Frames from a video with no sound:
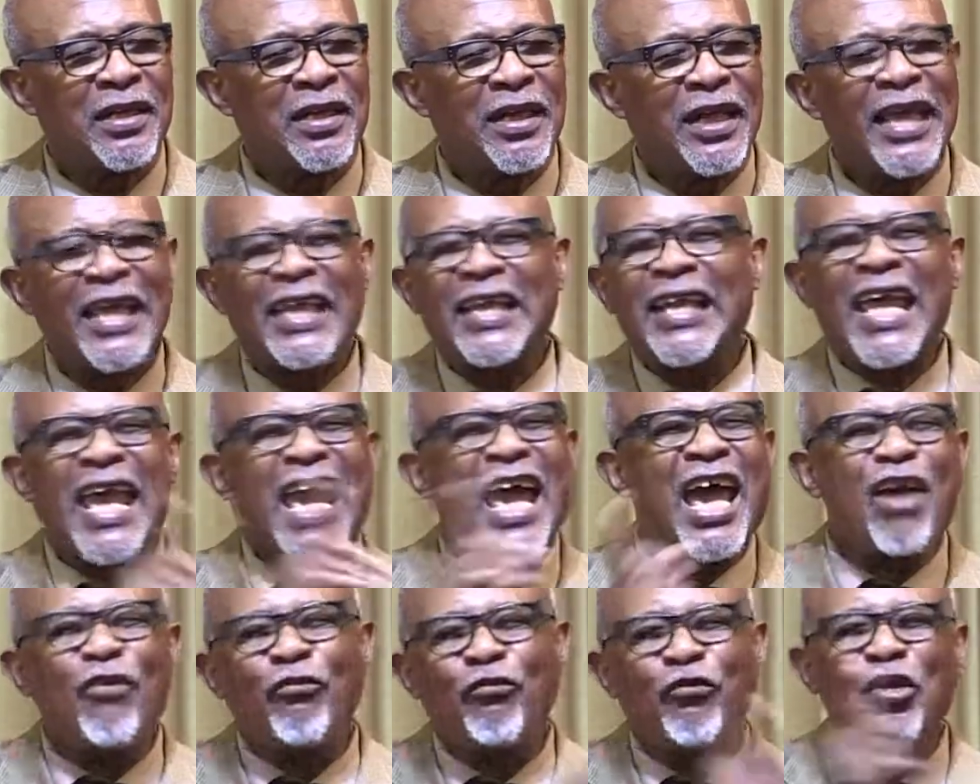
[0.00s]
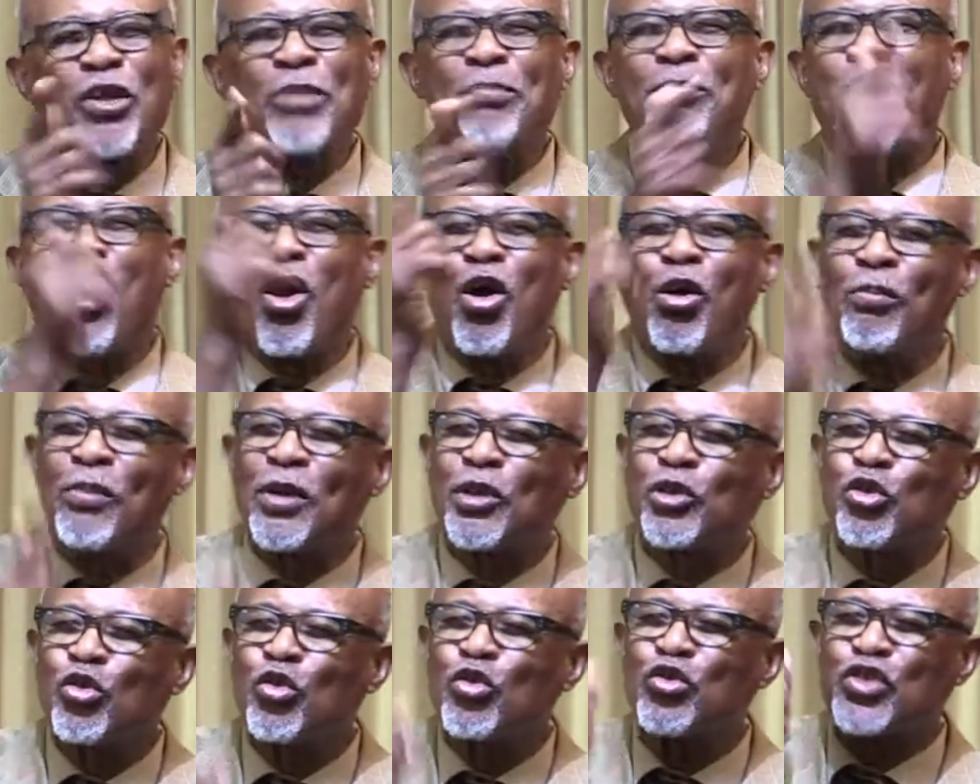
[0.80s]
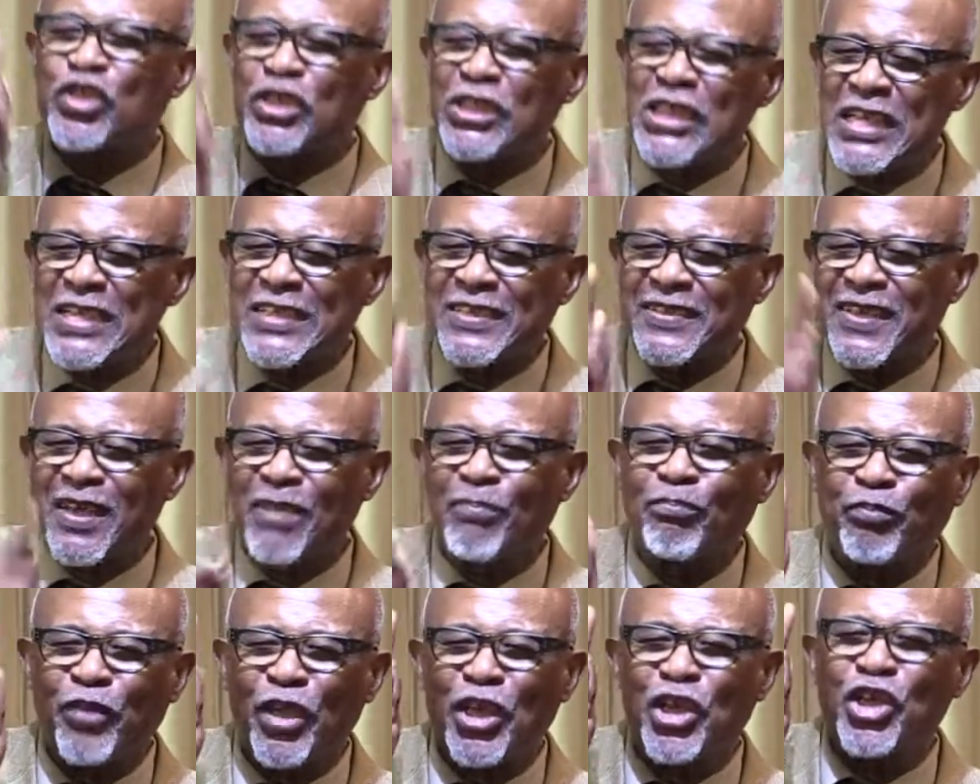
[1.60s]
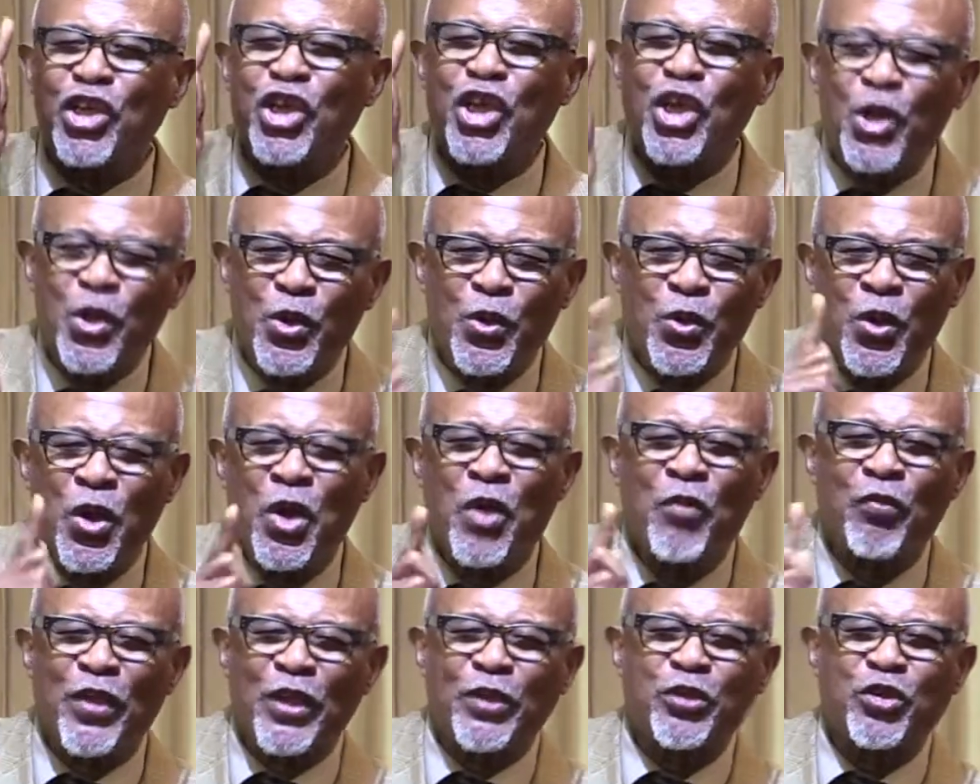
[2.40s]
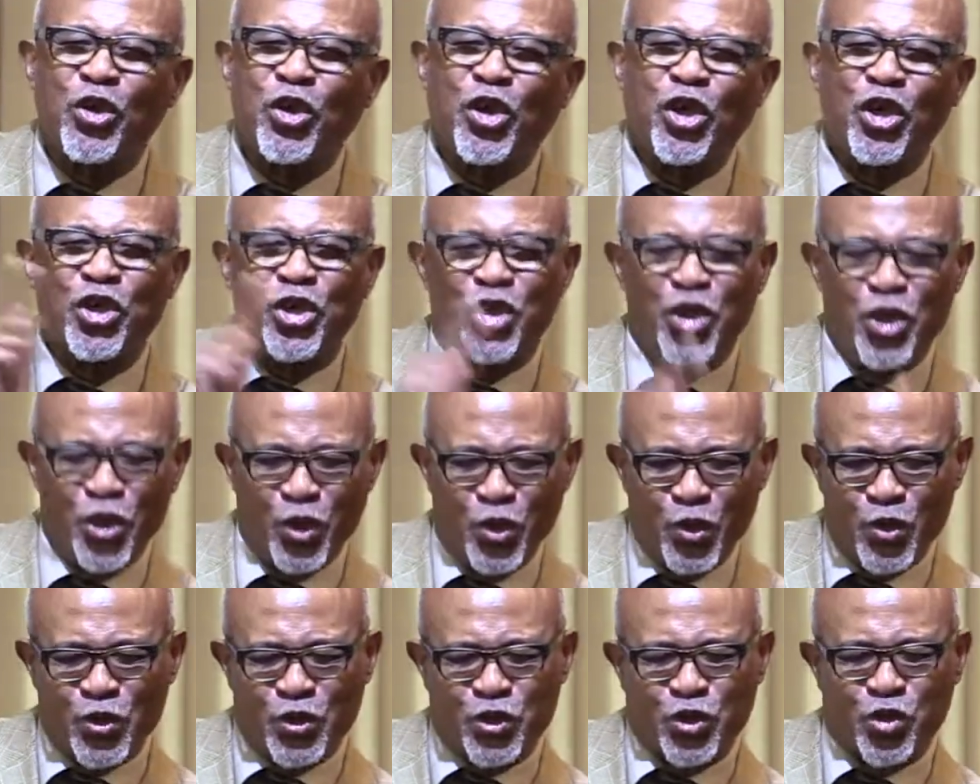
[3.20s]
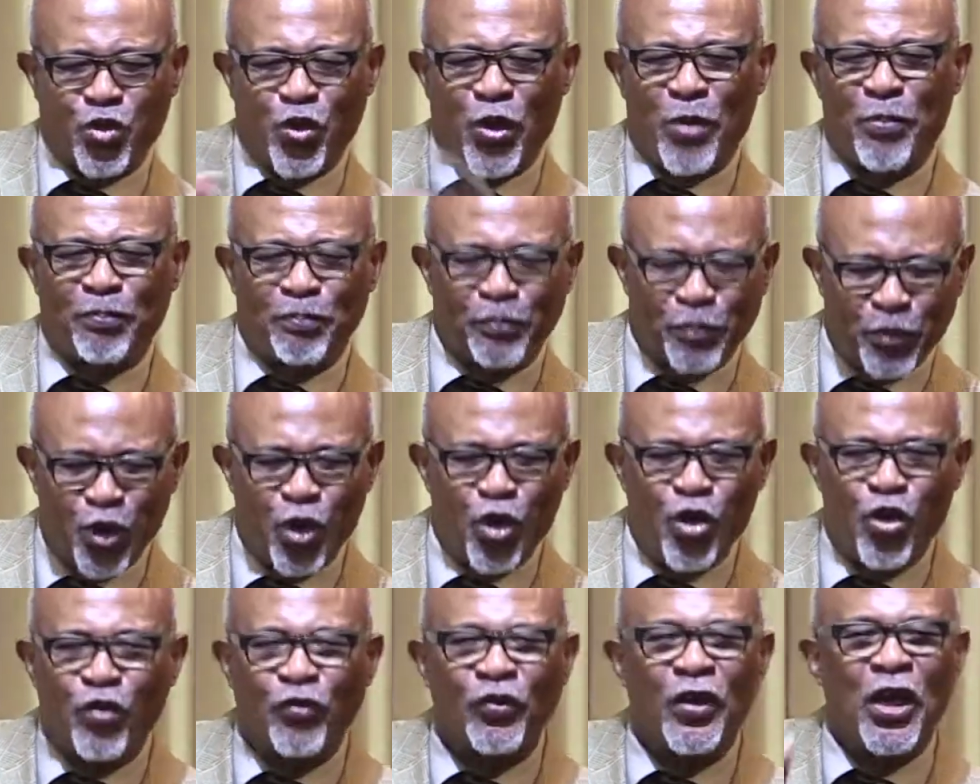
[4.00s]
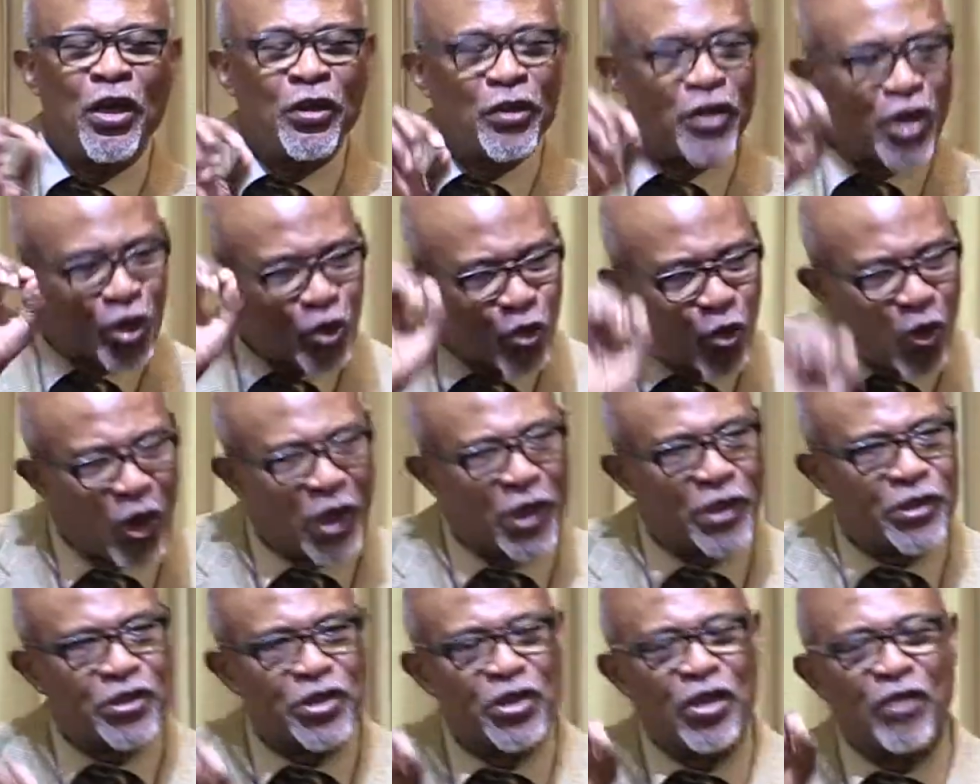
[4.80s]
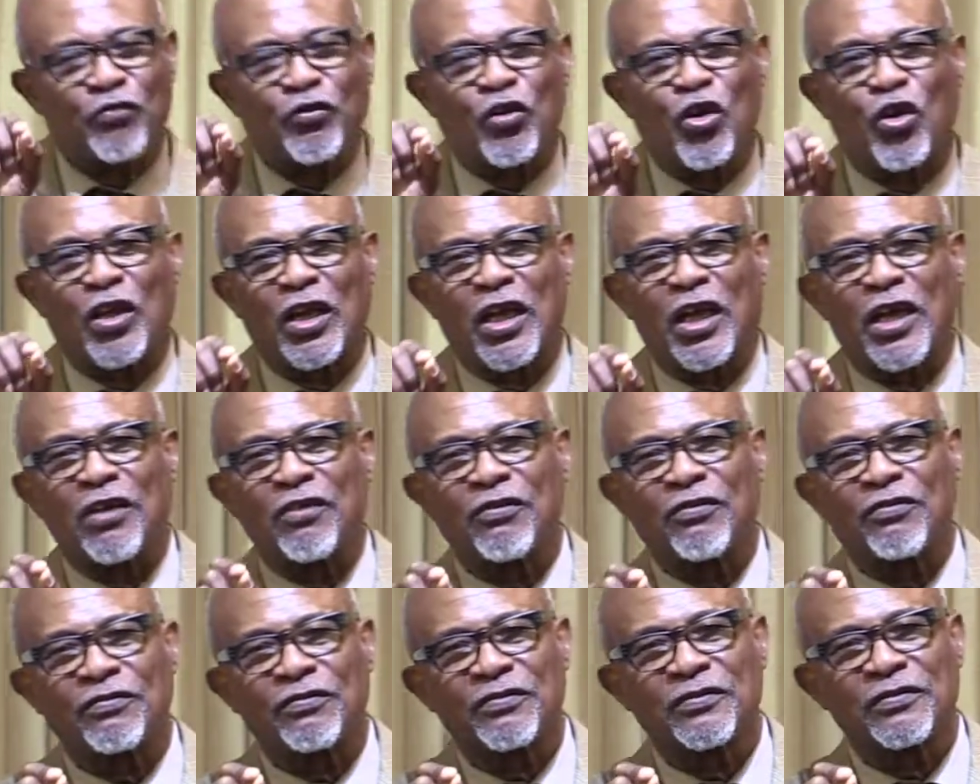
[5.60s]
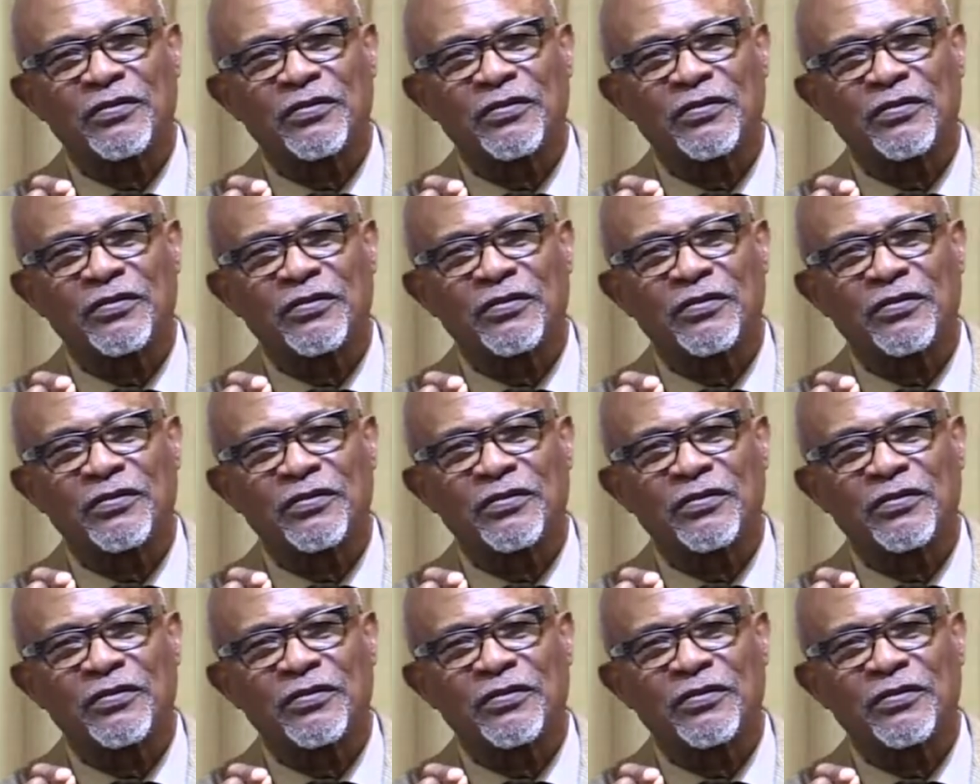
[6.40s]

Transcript: In every moment, you see something new that you could use to improve the quality of your life.